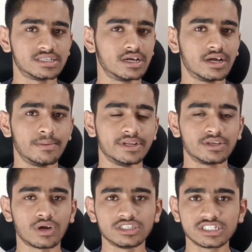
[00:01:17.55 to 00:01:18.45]

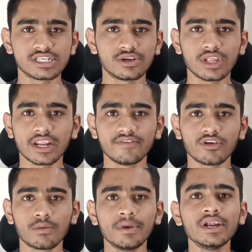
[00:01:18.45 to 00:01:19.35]
to adjust into that
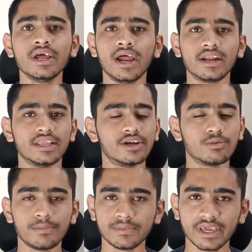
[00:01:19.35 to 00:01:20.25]
environment and then
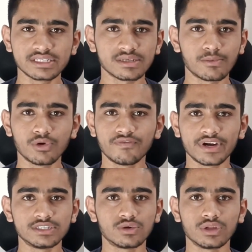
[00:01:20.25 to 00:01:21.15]
to make some good
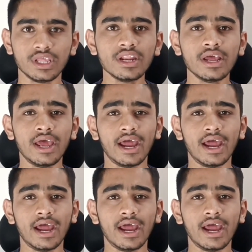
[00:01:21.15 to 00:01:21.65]
friends over there.